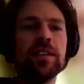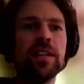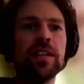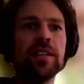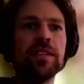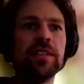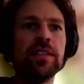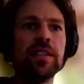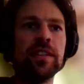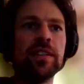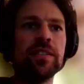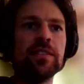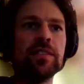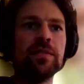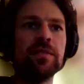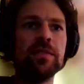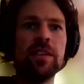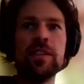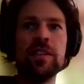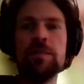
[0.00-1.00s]
anything
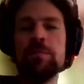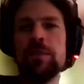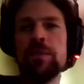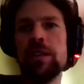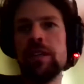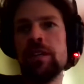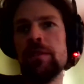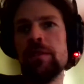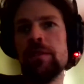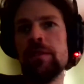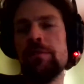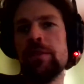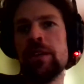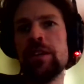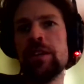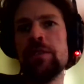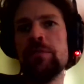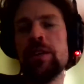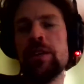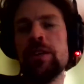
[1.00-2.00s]
as being
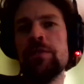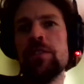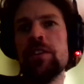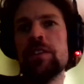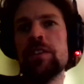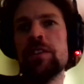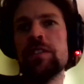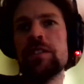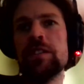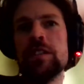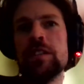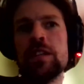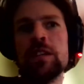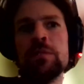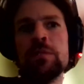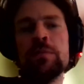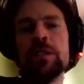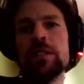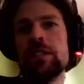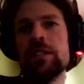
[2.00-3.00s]
part of the metaverse.
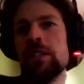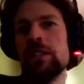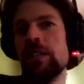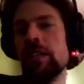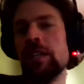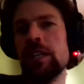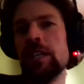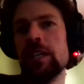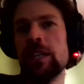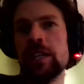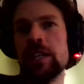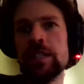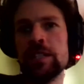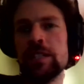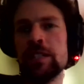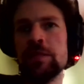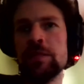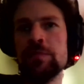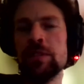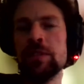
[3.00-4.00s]
But clearly, like,
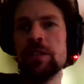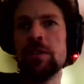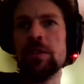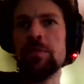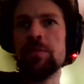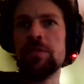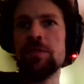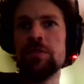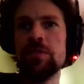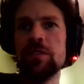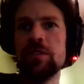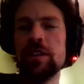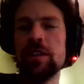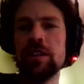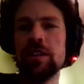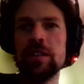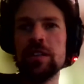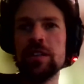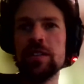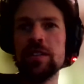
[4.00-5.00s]
it's a big
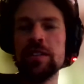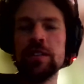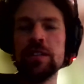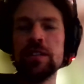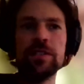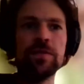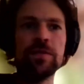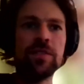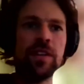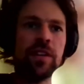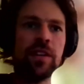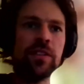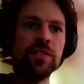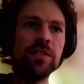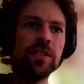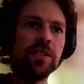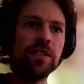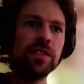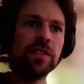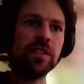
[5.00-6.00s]
opportunity, and there's lots of
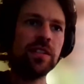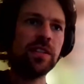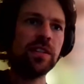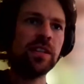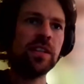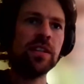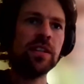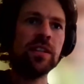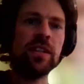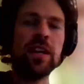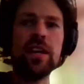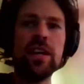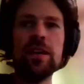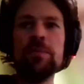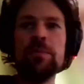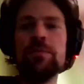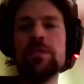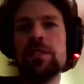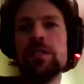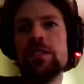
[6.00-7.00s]
territory that's going to get
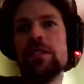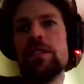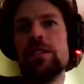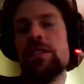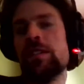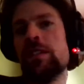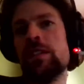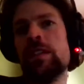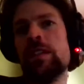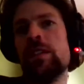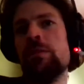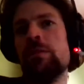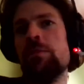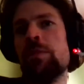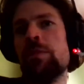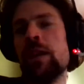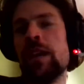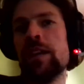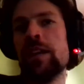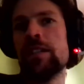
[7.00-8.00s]
claimed, and it's going to
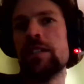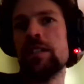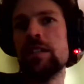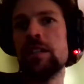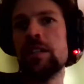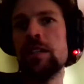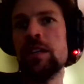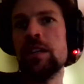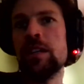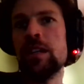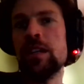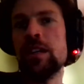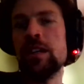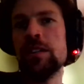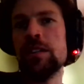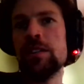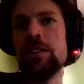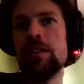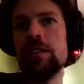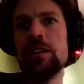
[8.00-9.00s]
impact.
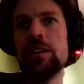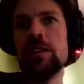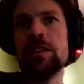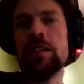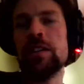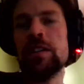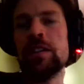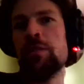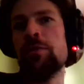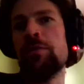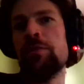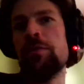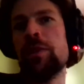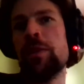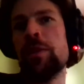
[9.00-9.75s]
I think if